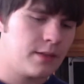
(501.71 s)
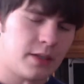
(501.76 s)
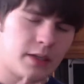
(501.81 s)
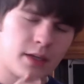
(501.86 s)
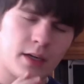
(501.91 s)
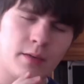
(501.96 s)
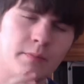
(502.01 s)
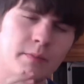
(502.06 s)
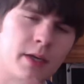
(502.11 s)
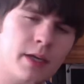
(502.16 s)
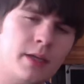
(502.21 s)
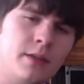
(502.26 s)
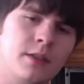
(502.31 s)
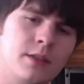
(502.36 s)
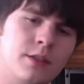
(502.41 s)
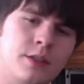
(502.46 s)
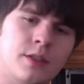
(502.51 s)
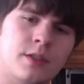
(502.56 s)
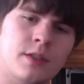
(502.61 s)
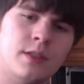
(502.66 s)
I'm
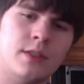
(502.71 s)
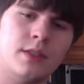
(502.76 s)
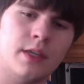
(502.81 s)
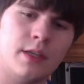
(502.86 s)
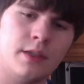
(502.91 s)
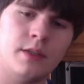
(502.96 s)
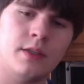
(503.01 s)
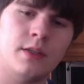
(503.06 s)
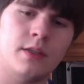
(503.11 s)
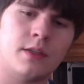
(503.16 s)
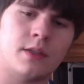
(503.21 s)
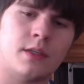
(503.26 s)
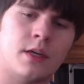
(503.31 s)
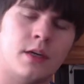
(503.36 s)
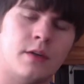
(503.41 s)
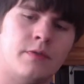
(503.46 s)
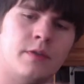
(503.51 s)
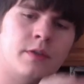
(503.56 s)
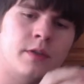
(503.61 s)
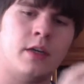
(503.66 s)
mainly just selling the
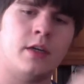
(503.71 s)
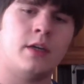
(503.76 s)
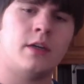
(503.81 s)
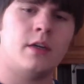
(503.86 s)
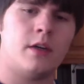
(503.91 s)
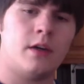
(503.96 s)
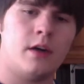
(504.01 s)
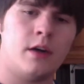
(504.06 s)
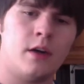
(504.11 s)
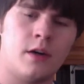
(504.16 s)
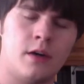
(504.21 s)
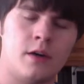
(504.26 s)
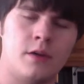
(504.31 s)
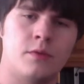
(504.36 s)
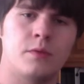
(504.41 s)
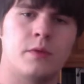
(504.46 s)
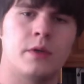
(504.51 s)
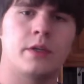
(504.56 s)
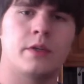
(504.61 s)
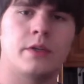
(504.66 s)
software, not
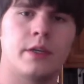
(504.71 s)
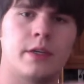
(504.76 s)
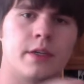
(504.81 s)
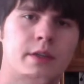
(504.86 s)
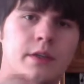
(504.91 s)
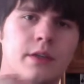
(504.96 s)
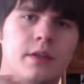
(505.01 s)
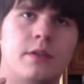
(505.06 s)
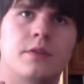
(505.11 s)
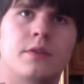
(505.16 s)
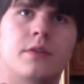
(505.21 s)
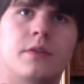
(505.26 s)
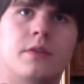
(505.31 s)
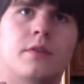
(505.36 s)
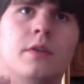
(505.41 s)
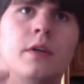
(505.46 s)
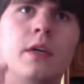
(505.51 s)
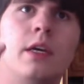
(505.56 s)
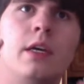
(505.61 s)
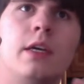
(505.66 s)
hardware or anything.
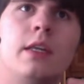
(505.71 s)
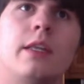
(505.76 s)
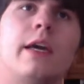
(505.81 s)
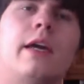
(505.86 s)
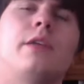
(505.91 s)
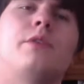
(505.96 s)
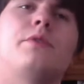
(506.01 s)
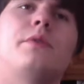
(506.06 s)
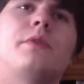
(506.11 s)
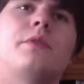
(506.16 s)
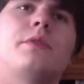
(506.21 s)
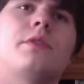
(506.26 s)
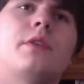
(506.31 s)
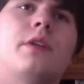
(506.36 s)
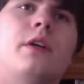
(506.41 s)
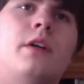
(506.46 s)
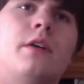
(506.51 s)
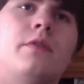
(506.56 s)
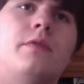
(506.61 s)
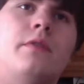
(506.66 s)
So the actual
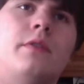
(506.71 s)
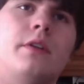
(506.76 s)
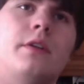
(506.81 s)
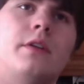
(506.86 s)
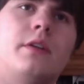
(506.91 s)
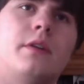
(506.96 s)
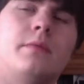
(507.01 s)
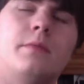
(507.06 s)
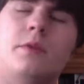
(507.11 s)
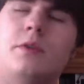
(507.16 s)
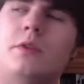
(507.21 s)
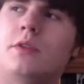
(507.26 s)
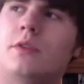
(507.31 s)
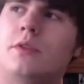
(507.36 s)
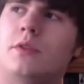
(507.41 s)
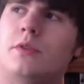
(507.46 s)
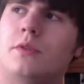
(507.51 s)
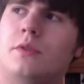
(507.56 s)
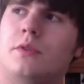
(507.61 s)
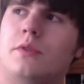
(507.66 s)
software I'm going
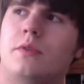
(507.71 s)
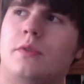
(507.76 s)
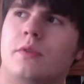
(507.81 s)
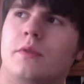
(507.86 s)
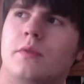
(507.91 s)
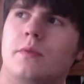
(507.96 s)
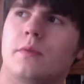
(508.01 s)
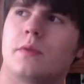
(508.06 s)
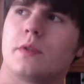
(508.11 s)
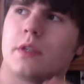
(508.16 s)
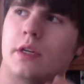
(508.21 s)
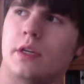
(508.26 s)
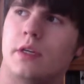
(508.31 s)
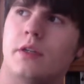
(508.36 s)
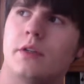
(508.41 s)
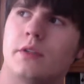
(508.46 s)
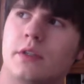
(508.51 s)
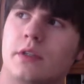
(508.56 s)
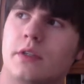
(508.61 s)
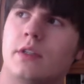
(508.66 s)
to
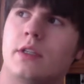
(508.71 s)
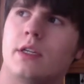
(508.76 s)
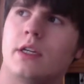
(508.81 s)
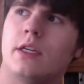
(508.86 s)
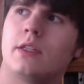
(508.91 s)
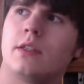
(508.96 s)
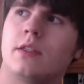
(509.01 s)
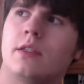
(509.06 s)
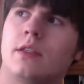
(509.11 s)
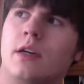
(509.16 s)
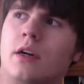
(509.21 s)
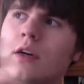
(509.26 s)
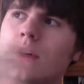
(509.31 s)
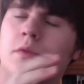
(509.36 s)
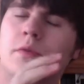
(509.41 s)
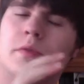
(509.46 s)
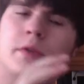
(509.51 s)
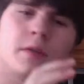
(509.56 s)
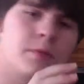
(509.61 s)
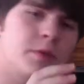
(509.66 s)
sell and all that. The
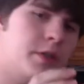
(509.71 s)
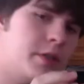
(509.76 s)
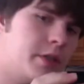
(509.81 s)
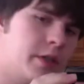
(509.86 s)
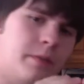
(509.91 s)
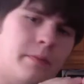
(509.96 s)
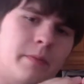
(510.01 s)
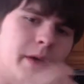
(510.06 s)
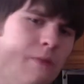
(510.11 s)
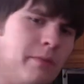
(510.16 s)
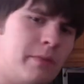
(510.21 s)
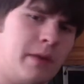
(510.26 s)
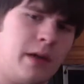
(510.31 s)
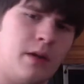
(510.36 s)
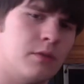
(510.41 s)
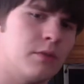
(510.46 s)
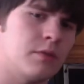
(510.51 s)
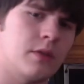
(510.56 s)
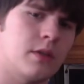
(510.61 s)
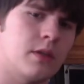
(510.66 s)
hardware I'm just going to make my
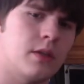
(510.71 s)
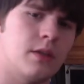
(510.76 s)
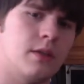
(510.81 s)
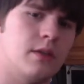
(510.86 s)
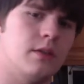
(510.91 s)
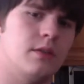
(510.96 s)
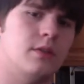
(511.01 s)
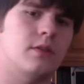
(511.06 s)
own thing.